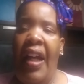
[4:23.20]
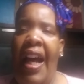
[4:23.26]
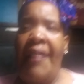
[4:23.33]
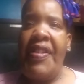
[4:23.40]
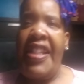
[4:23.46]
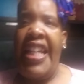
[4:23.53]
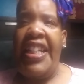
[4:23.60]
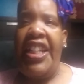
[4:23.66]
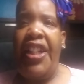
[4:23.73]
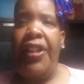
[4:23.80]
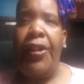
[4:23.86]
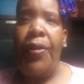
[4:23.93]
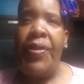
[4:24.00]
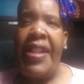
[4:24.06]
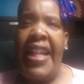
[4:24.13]
I've seen it
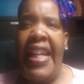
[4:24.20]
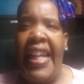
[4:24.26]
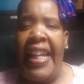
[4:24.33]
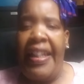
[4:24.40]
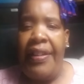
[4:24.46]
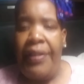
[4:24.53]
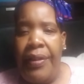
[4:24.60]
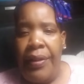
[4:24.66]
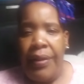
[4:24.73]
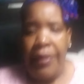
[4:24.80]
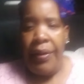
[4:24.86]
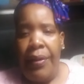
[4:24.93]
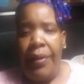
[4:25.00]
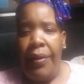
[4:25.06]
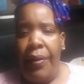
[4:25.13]
close hand
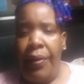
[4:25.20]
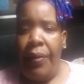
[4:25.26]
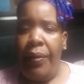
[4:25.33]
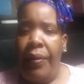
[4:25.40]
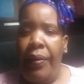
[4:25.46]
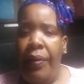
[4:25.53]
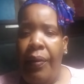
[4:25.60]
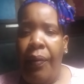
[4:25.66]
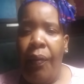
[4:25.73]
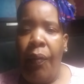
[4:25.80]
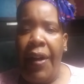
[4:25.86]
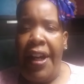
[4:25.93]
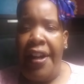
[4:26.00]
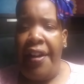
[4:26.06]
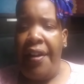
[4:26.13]

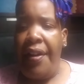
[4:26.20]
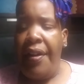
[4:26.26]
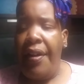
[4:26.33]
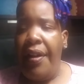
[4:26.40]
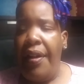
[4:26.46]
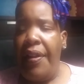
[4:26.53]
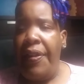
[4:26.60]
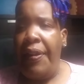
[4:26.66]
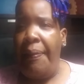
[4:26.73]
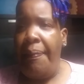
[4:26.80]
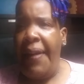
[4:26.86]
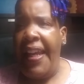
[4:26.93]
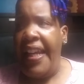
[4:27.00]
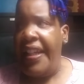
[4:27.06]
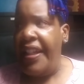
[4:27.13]
where the
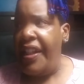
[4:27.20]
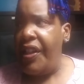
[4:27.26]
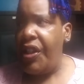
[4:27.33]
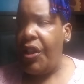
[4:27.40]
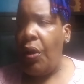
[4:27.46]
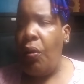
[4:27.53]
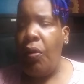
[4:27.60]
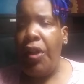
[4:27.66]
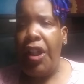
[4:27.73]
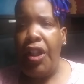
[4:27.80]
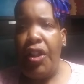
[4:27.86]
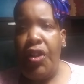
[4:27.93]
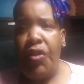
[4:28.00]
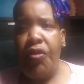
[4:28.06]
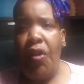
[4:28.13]
man is so
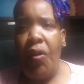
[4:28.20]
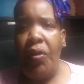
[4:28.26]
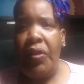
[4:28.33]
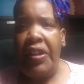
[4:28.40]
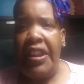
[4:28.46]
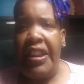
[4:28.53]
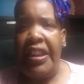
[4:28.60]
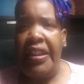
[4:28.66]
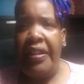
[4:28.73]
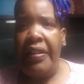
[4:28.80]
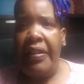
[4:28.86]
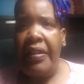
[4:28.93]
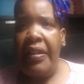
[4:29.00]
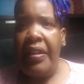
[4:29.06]
controlling.